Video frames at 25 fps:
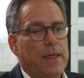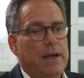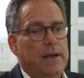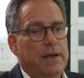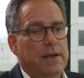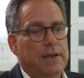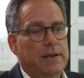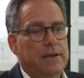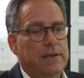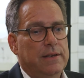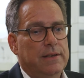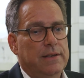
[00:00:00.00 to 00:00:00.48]

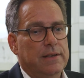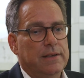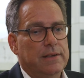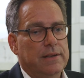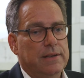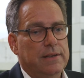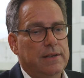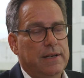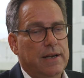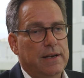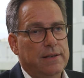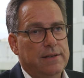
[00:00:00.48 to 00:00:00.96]
And
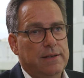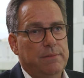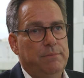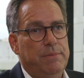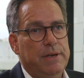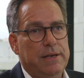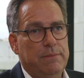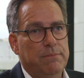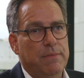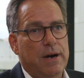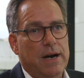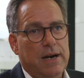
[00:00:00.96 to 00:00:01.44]
the other
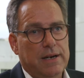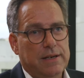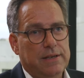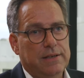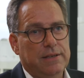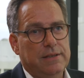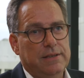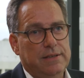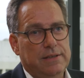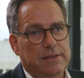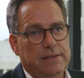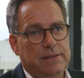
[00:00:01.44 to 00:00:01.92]
big
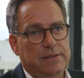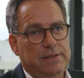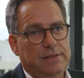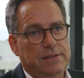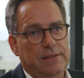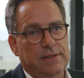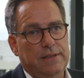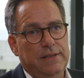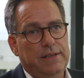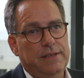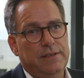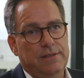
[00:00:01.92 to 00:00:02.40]
market is
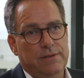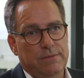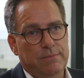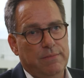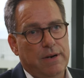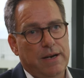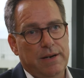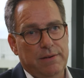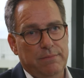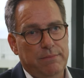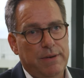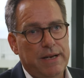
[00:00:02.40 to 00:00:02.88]
the lithium
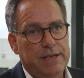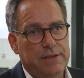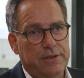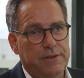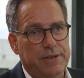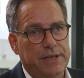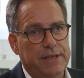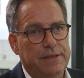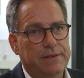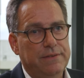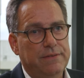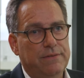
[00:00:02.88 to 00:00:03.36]
ion
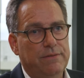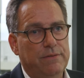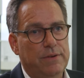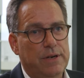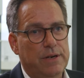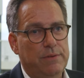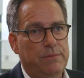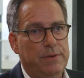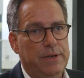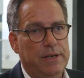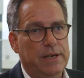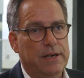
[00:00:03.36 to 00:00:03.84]
battery,
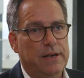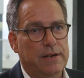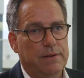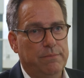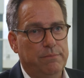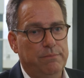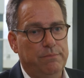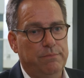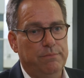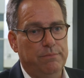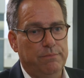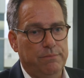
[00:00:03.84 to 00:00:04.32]
where we are
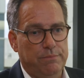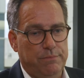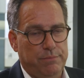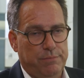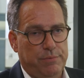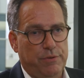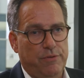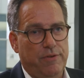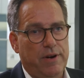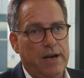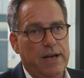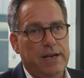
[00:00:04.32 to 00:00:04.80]

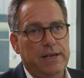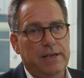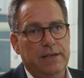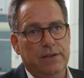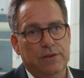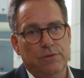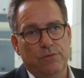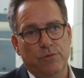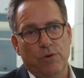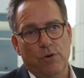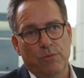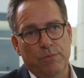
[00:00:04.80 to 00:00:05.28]
providing
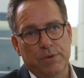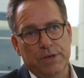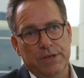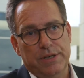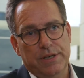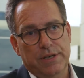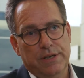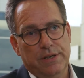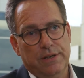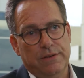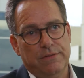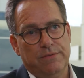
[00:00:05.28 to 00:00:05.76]
the raw
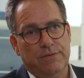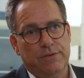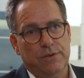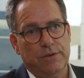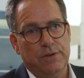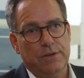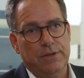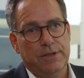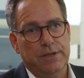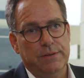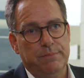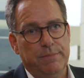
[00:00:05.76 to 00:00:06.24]
material
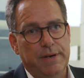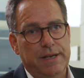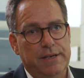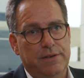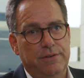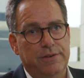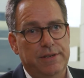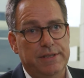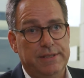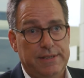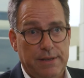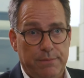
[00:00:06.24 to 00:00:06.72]
for the
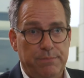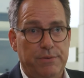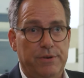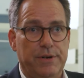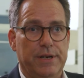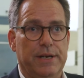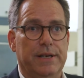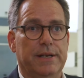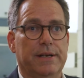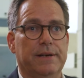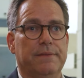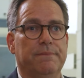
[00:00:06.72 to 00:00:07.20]
battery
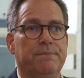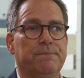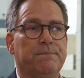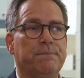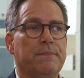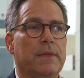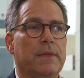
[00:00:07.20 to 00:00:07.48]
separator.